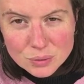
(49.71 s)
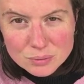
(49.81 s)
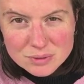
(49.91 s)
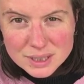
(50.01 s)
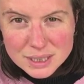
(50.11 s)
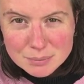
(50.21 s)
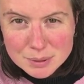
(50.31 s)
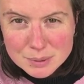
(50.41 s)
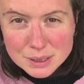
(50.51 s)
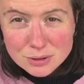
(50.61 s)
hopefully
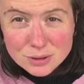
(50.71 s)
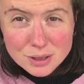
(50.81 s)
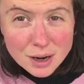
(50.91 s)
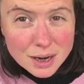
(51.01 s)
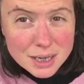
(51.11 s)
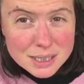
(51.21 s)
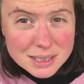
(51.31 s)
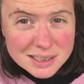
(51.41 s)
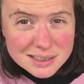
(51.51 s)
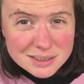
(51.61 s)
maybe in your
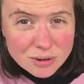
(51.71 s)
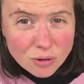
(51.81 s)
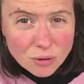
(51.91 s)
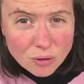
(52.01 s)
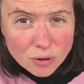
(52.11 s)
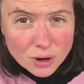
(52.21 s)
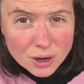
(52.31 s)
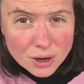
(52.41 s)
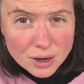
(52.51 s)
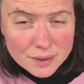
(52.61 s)
garden
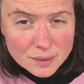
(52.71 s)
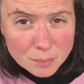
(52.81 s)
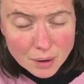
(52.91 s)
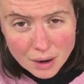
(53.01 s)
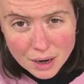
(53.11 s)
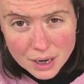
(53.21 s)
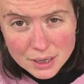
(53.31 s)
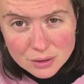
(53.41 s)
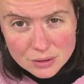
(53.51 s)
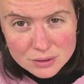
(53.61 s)
or in the park,